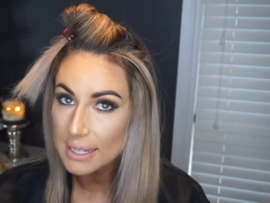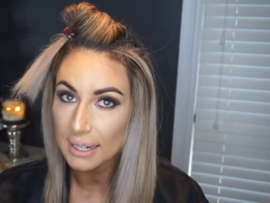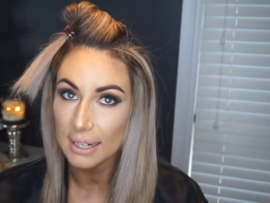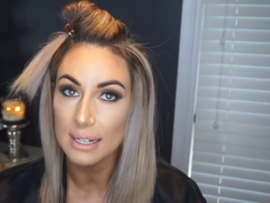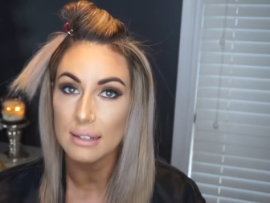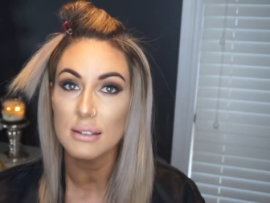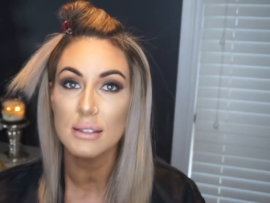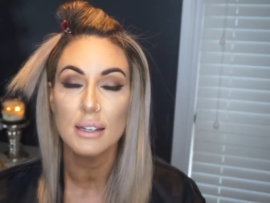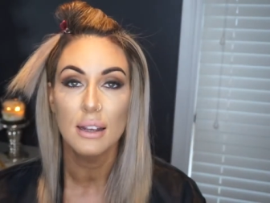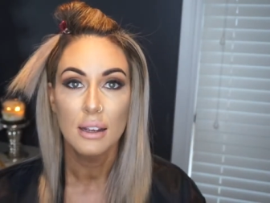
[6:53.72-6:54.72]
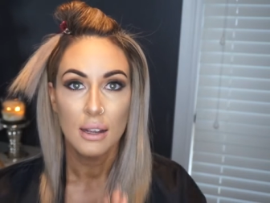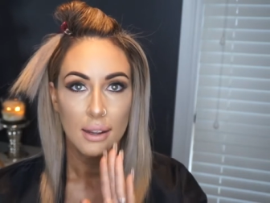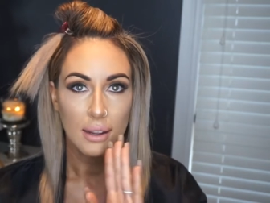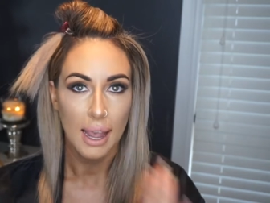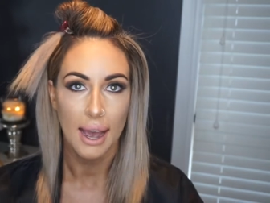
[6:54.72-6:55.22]
teased
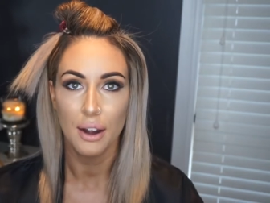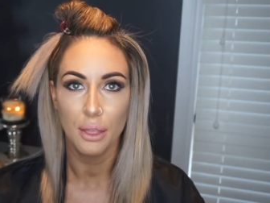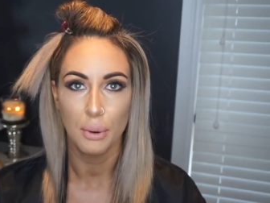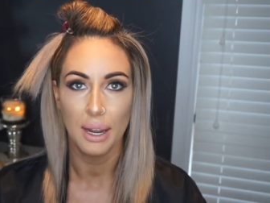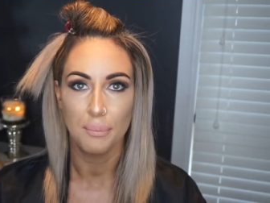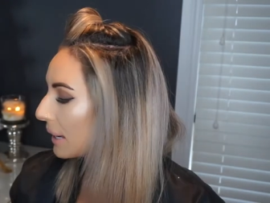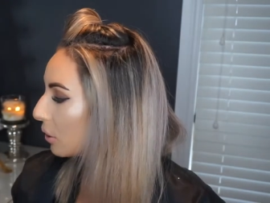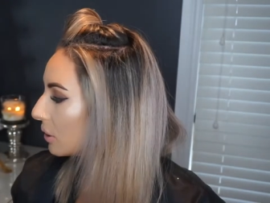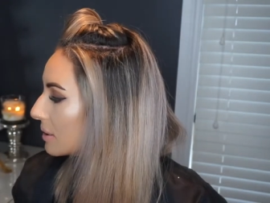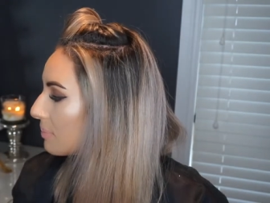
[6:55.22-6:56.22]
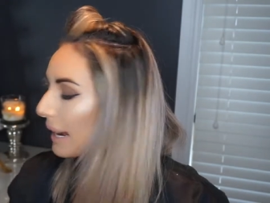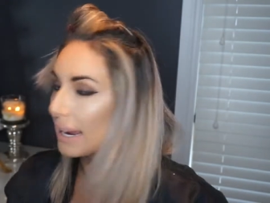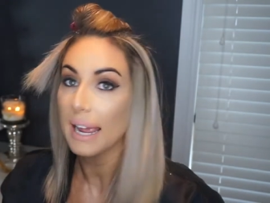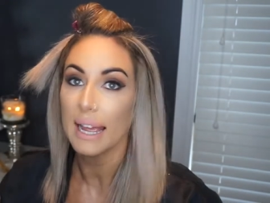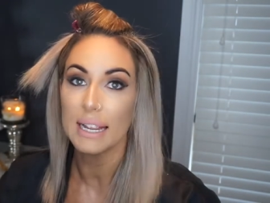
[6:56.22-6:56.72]
out of the way. Because my
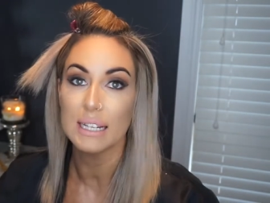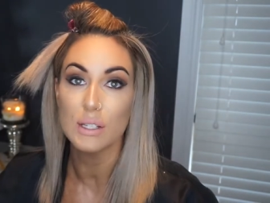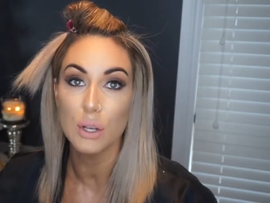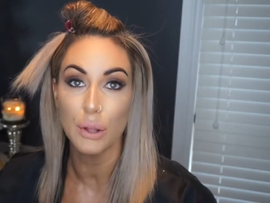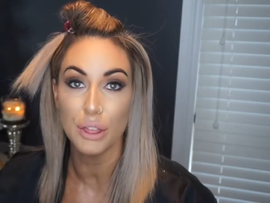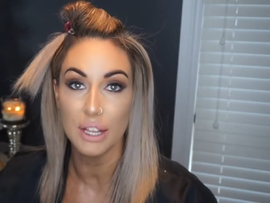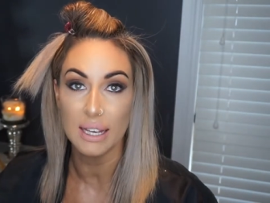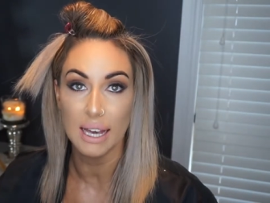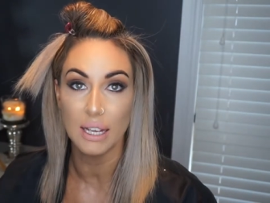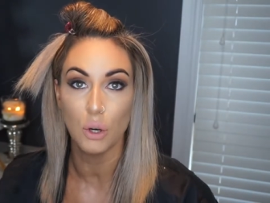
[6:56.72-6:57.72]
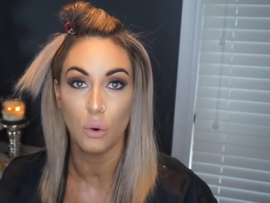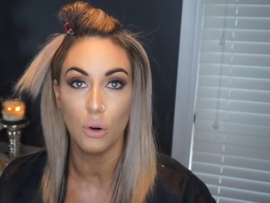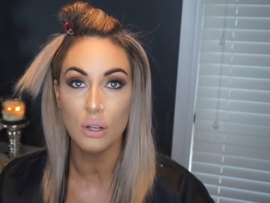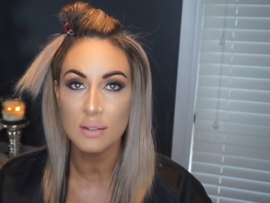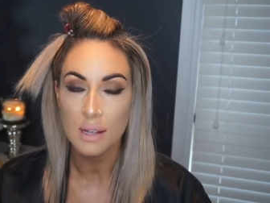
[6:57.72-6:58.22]
hair is so thick and
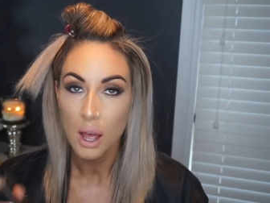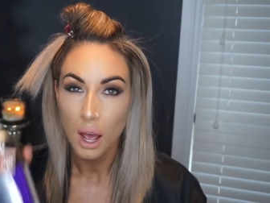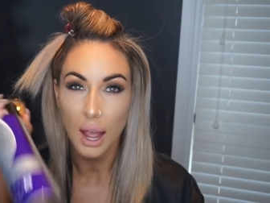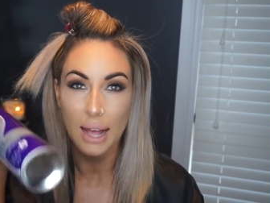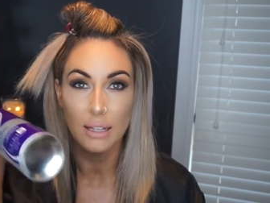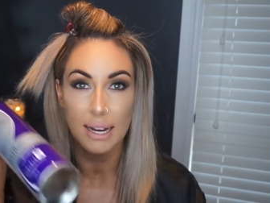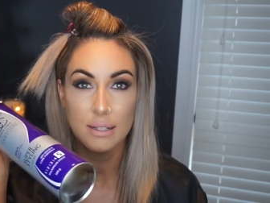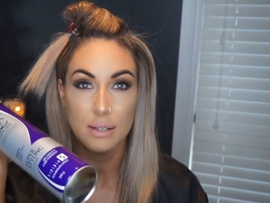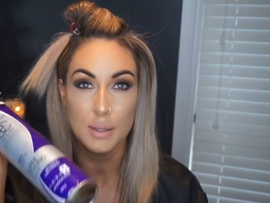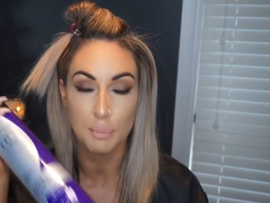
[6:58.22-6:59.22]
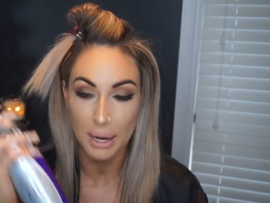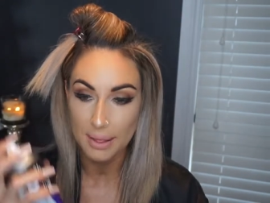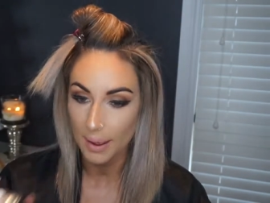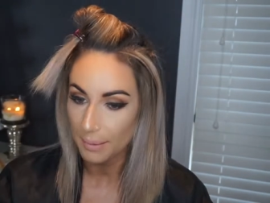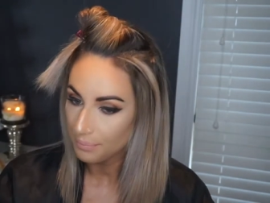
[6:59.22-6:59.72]
coarse, I like to spray
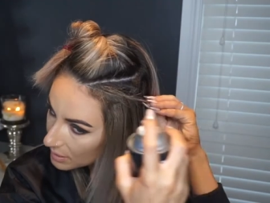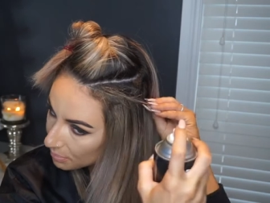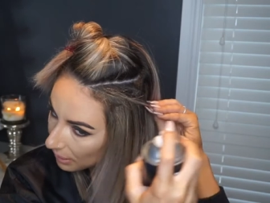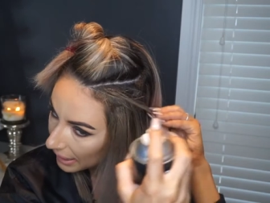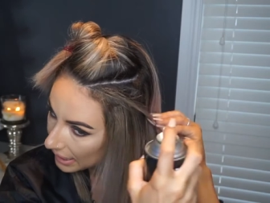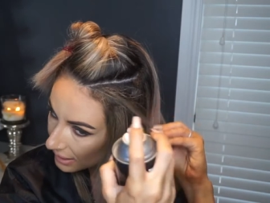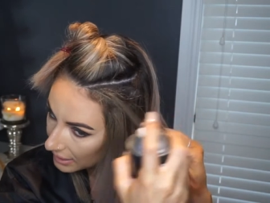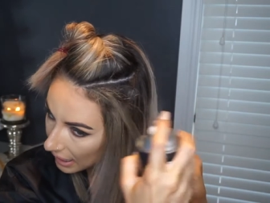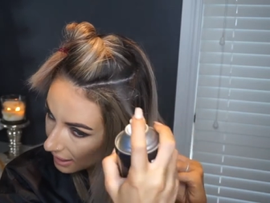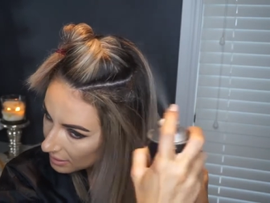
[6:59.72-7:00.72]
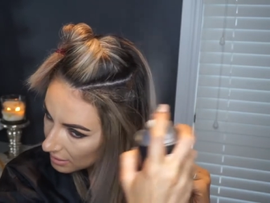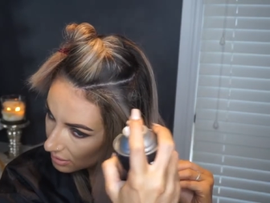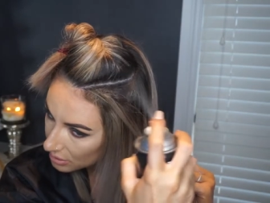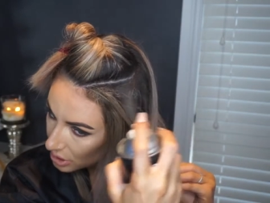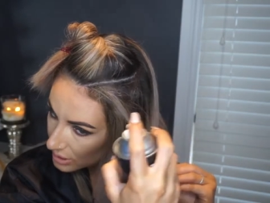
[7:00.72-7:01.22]
that. Spraying that
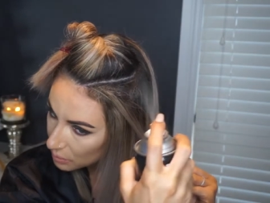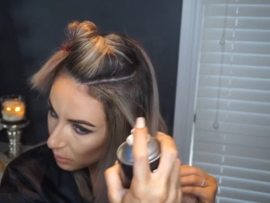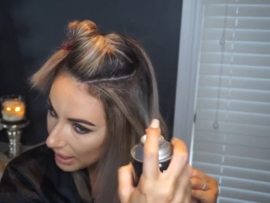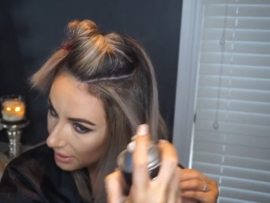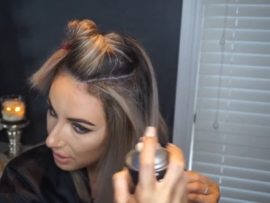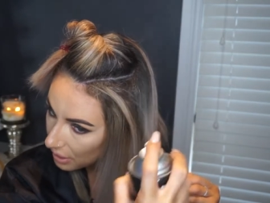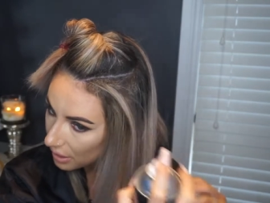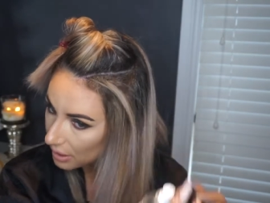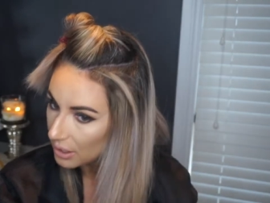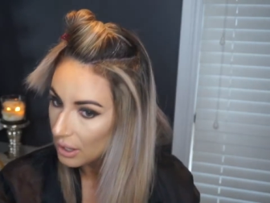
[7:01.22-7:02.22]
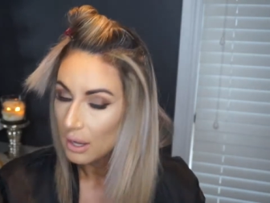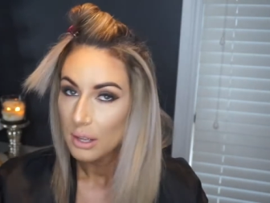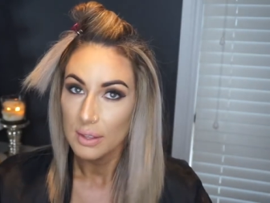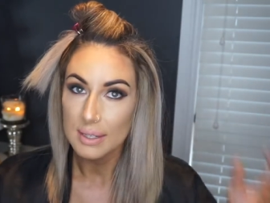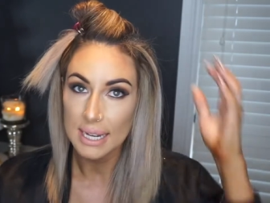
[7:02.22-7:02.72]
just where
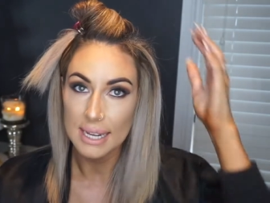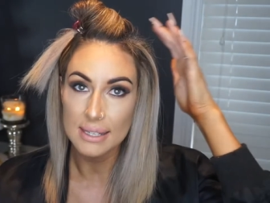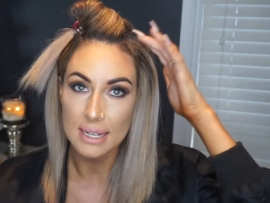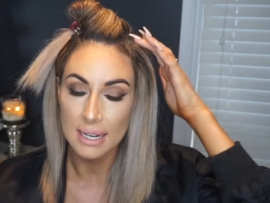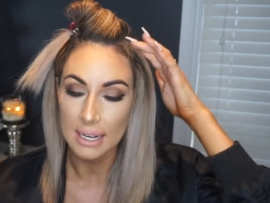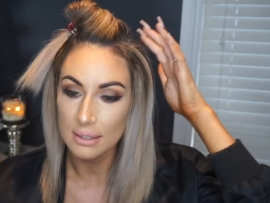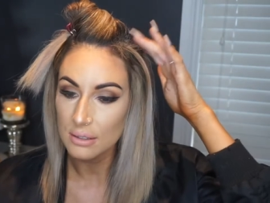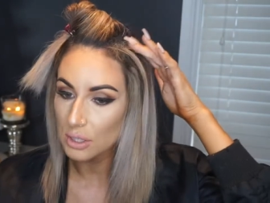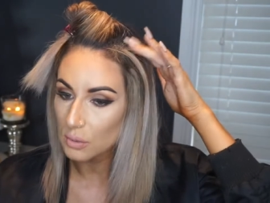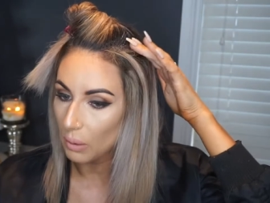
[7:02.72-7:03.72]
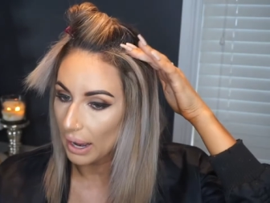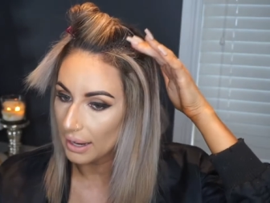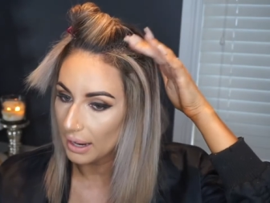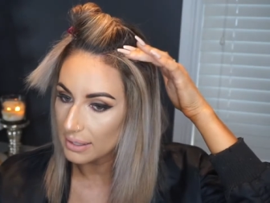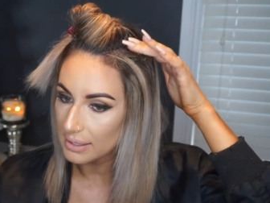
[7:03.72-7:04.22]
the teasing is. Just
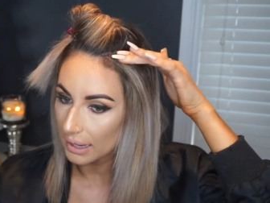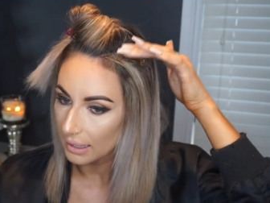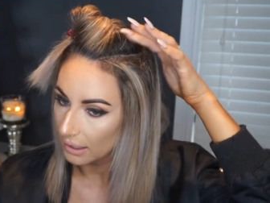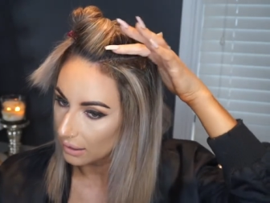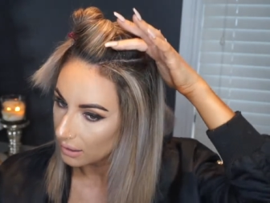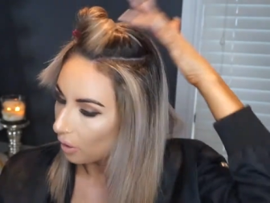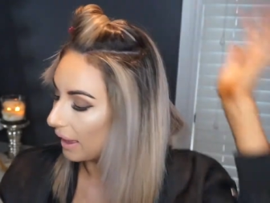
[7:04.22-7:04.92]
wait a second for